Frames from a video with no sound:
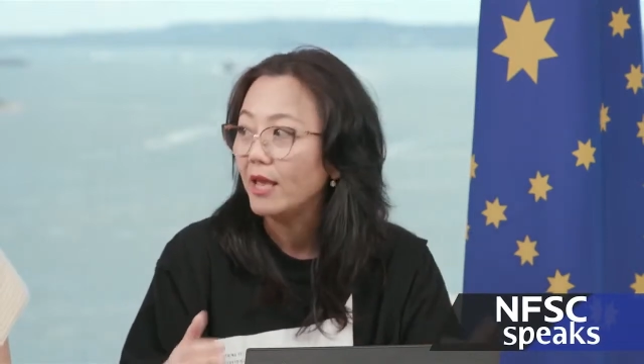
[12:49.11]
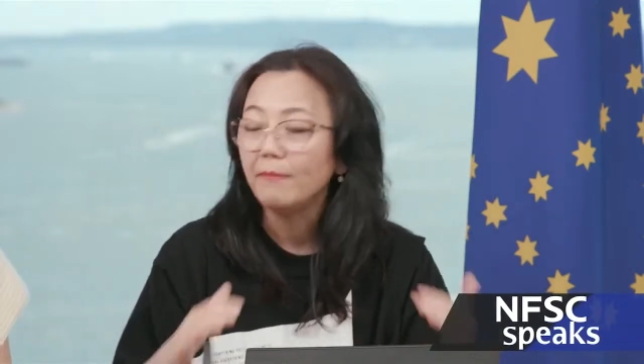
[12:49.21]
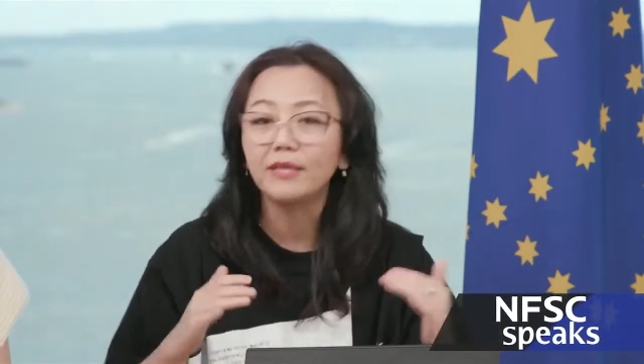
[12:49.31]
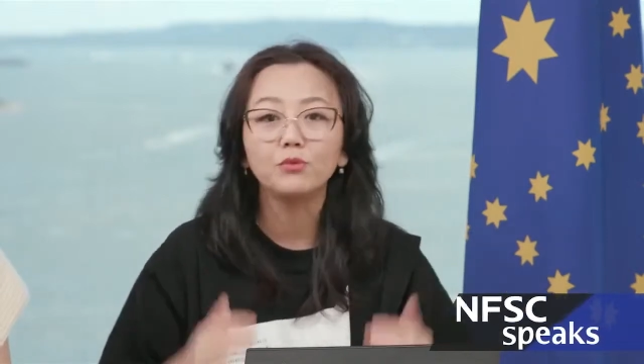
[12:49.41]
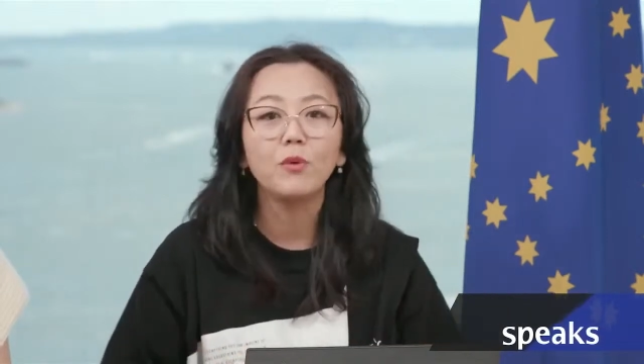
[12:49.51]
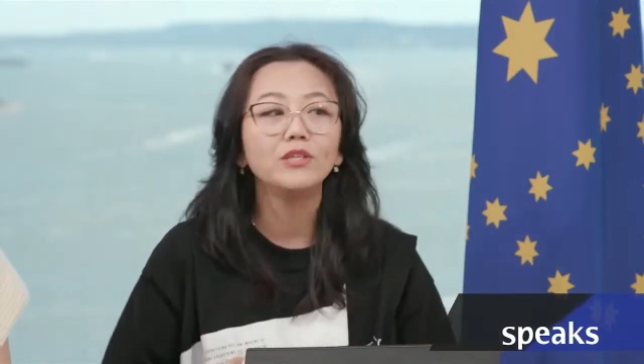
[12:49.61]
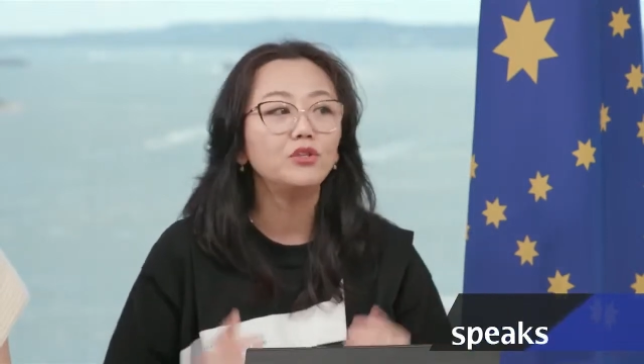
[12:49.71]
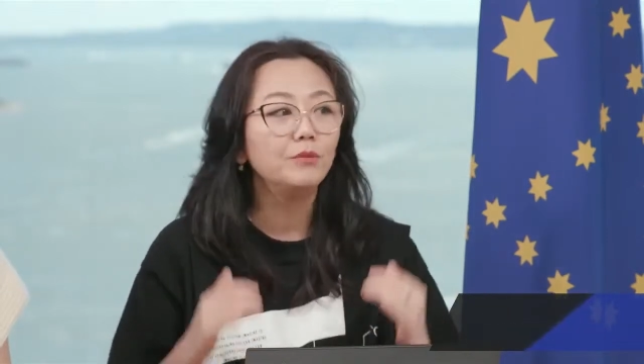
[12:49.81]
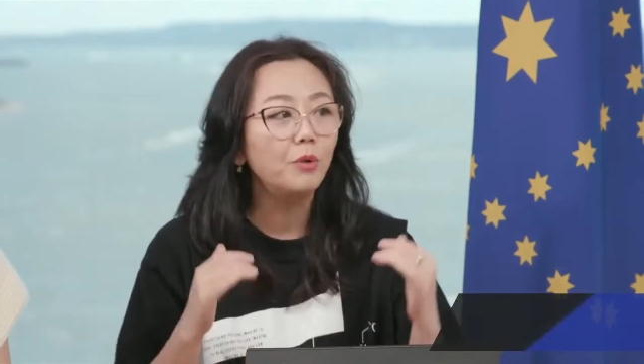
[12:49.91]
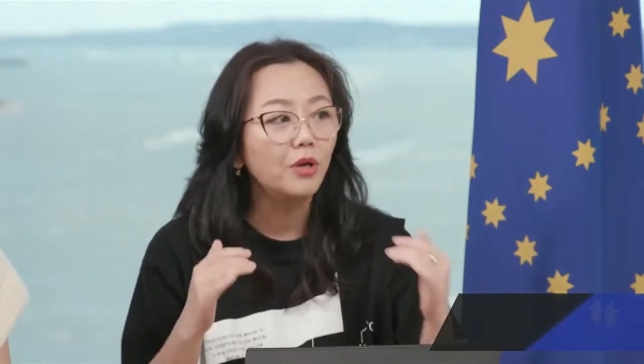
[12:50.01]
Because once
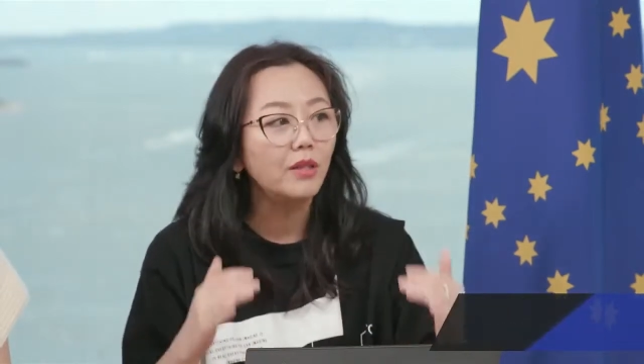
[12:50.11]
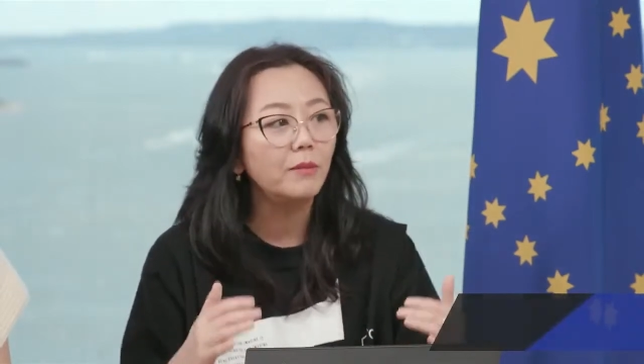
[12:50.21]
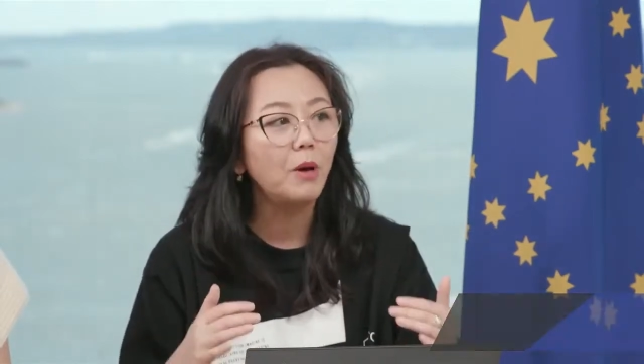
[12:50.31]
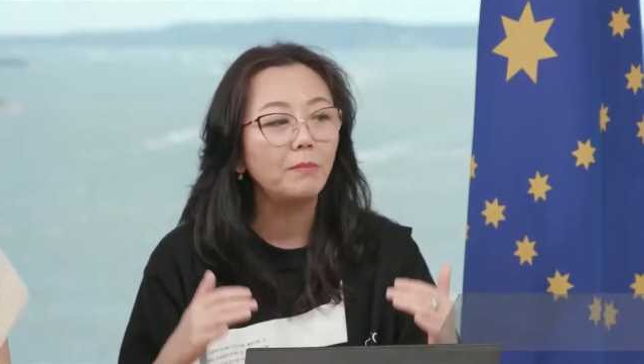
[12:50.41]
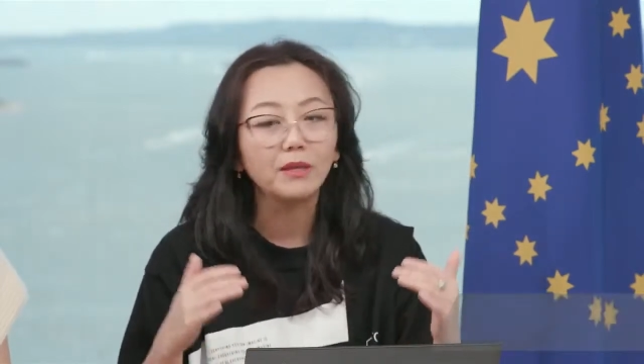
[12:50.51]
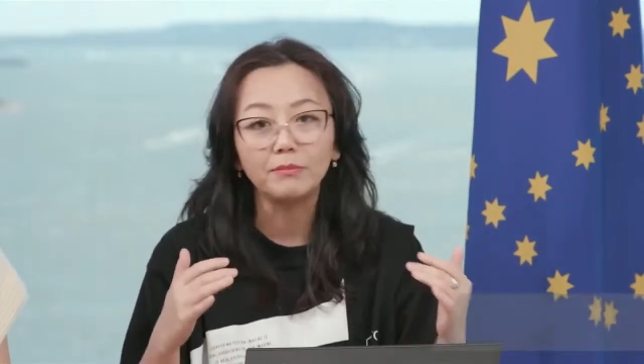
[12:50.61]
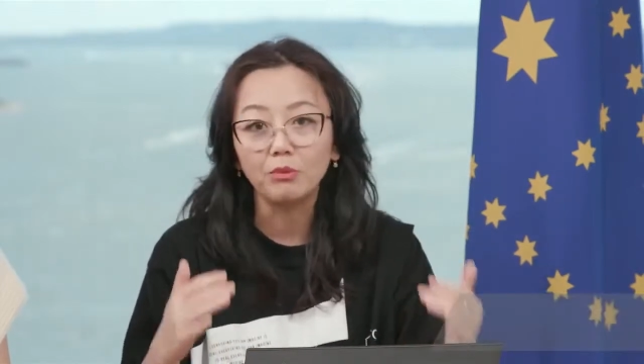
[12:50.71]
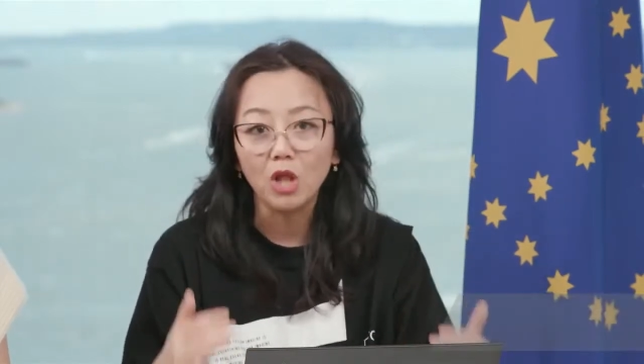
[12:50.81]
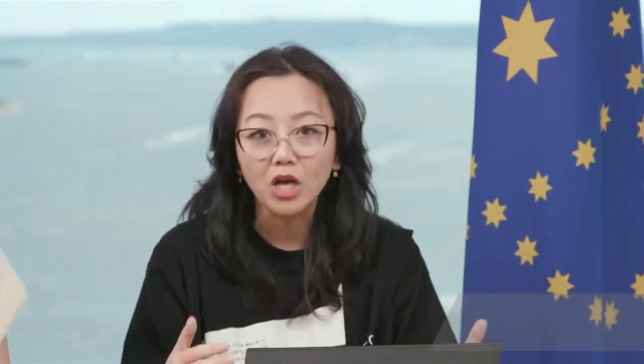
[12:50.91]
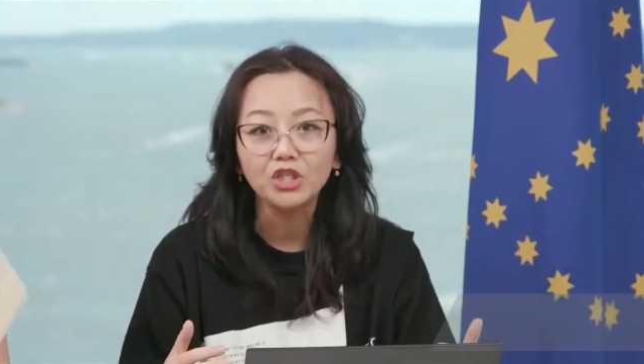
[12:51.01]
you put on the public
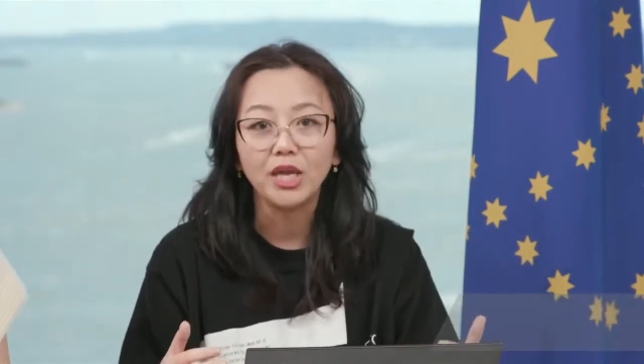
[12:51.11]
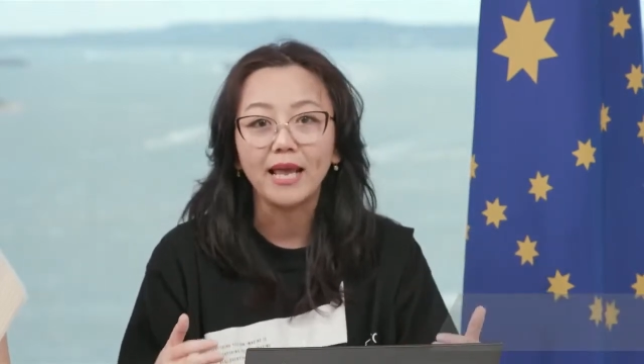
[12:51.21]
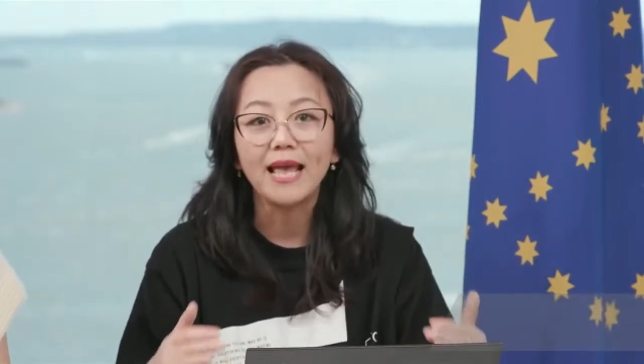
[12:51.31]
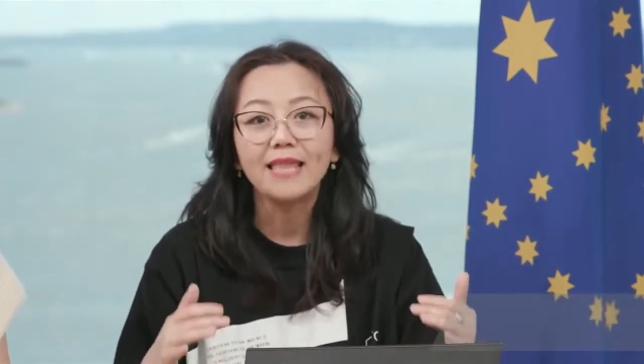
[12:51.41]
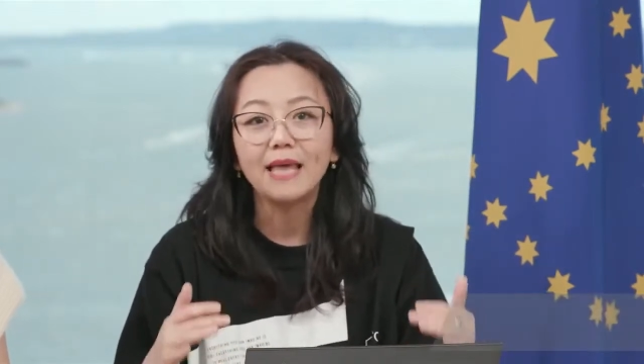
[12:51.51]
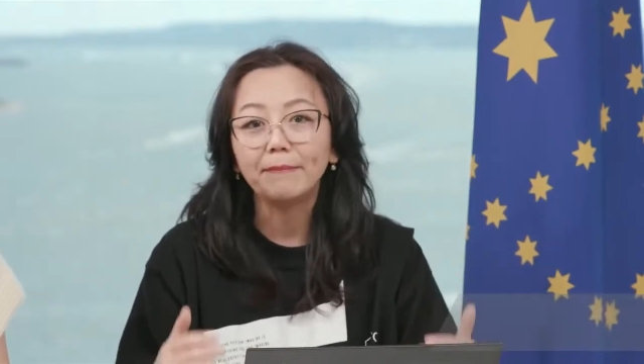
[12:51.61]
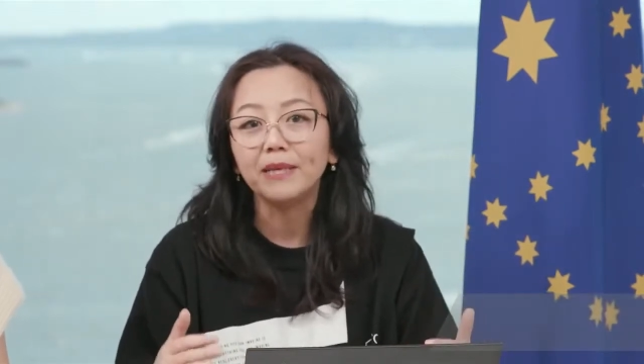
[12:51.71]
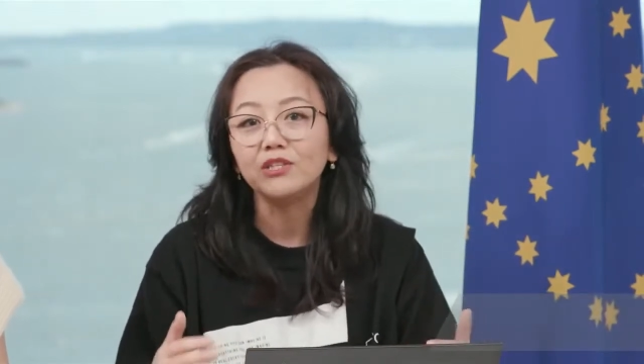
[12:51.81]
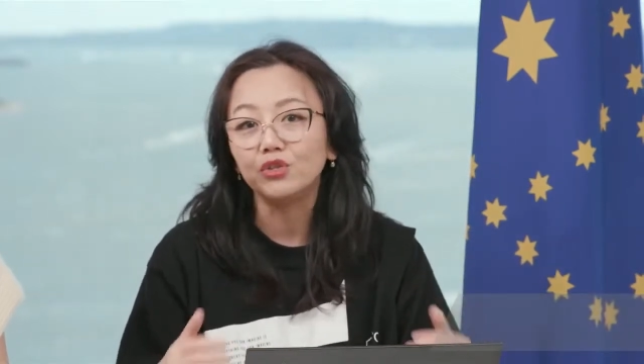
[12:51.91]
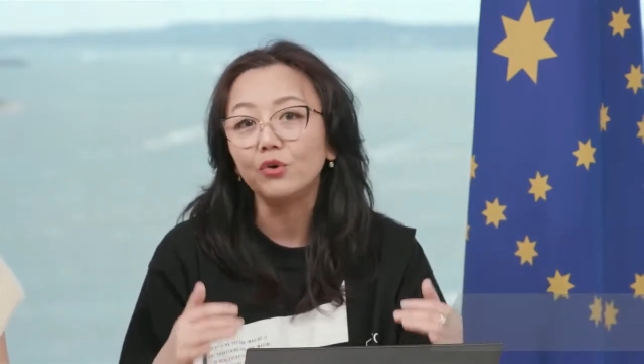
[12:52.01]
blockchain, that
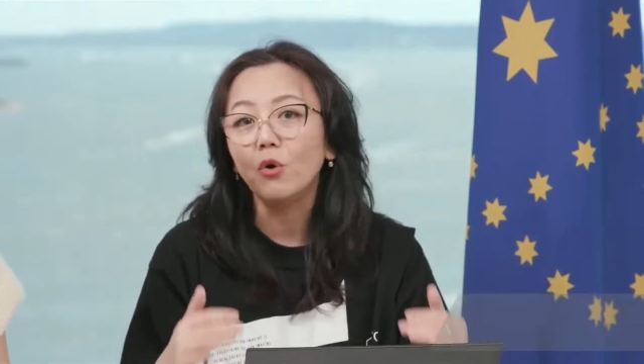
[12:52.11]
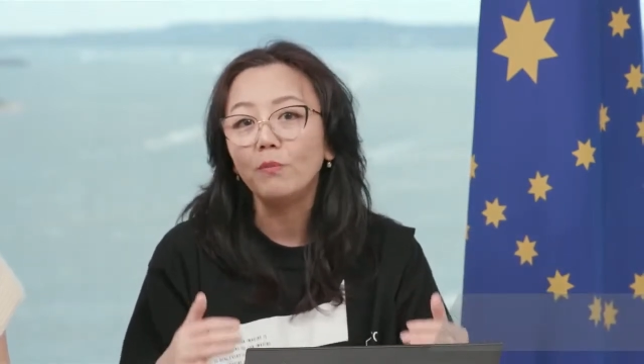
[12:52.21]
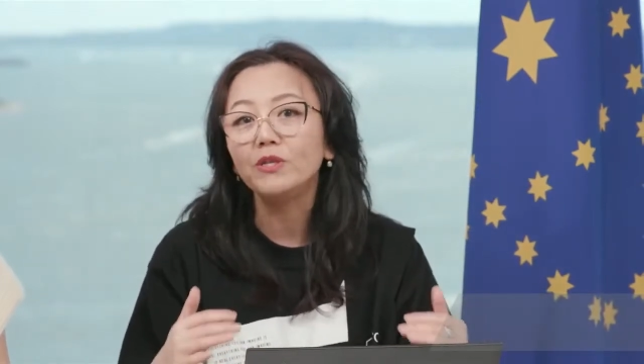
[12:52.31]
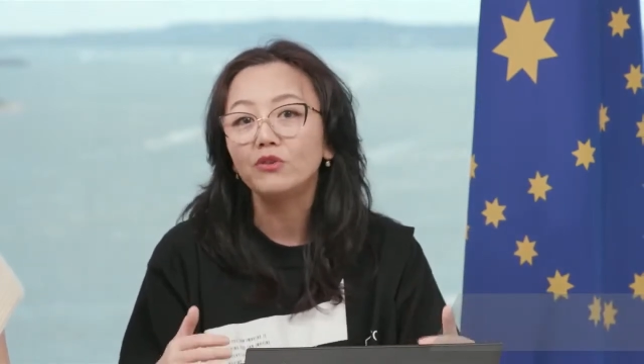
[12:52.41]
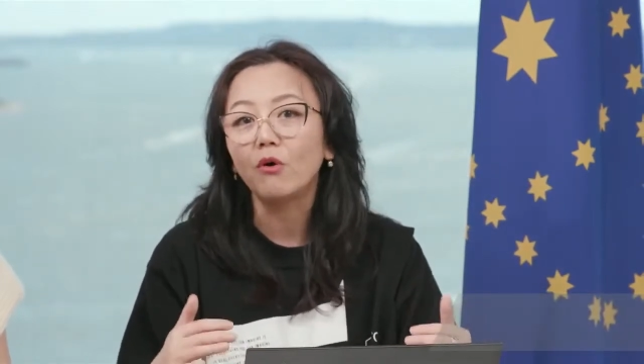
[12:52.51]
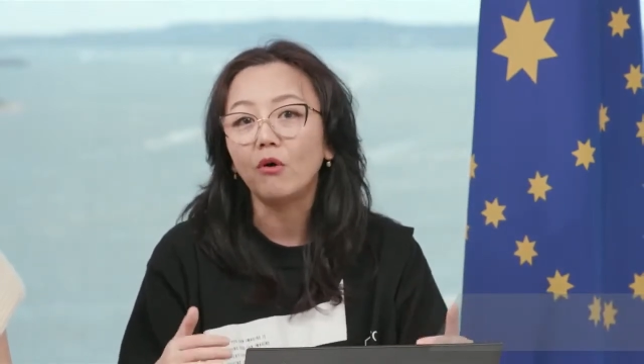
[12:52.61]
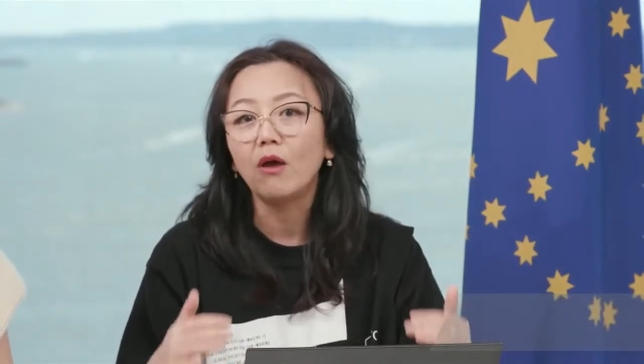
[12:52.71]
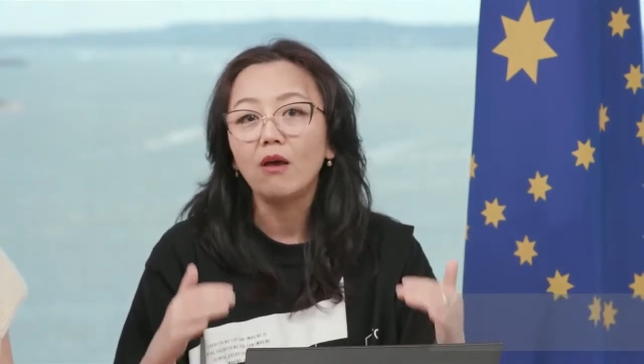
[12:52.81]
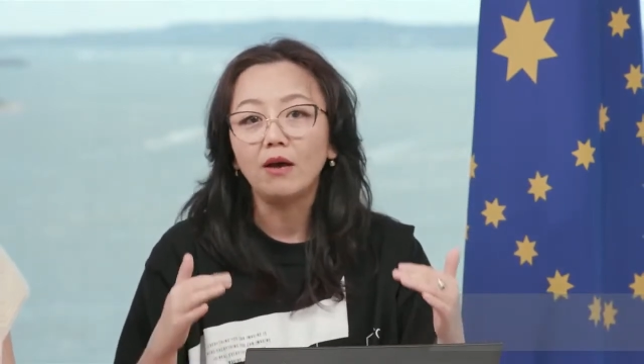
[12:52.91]
means you open door,